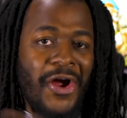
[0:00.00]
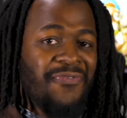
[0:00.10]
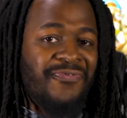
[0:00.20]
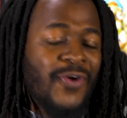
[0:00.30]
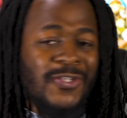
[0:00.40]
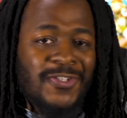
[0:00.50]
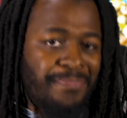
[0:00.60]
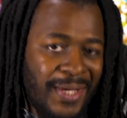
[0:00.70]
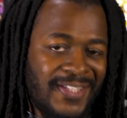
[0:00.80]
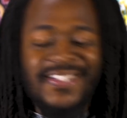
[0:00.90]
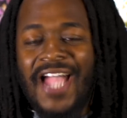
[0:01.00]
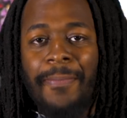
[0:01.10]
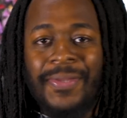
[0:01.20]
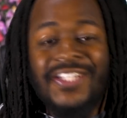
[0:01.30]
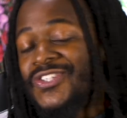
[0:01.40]
Our first pit
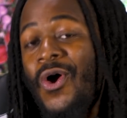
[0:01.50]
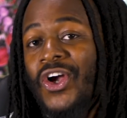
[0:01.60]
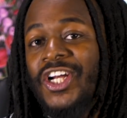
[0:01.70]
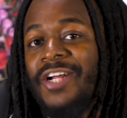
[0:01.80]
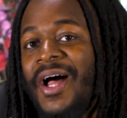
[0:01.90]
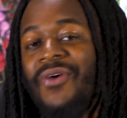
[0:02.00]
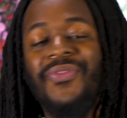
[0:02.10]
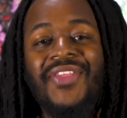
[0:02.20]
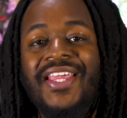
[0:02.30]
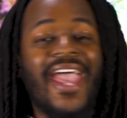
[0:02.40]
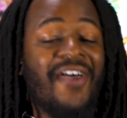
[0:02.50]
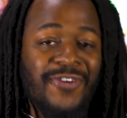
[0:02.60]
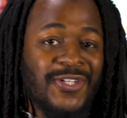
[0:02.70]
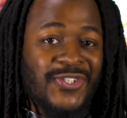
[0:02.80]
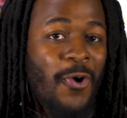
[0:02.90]
stop is talking about the
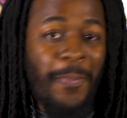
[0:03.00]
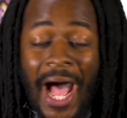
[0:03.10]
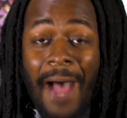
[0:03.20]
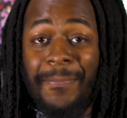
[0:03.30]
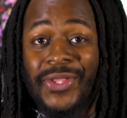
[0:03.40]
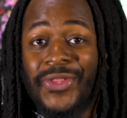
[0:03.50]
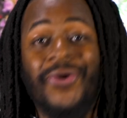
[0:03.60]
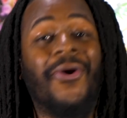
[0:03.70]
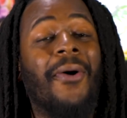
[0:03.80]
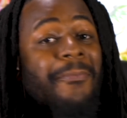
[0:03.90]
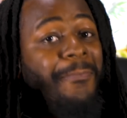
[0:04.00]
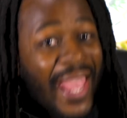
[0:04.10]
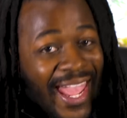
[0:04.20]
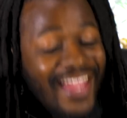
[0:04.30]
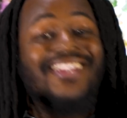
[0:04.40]
ever so popular
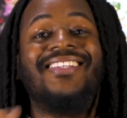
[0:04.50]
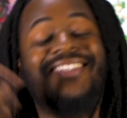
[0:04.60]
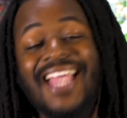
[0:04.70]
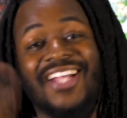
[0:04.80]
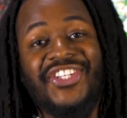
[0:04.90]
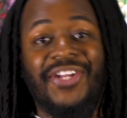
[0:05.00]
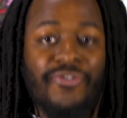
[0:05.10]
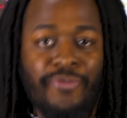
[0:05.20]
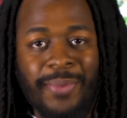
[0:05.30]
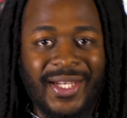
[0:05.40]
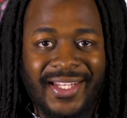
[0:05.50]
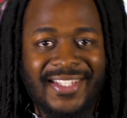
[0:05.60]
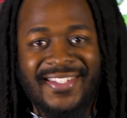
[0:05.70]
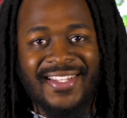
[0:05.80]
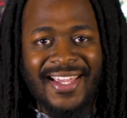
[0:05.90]
banned section of a forbidden
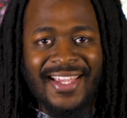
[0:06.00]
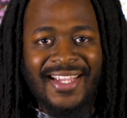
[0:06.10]
list.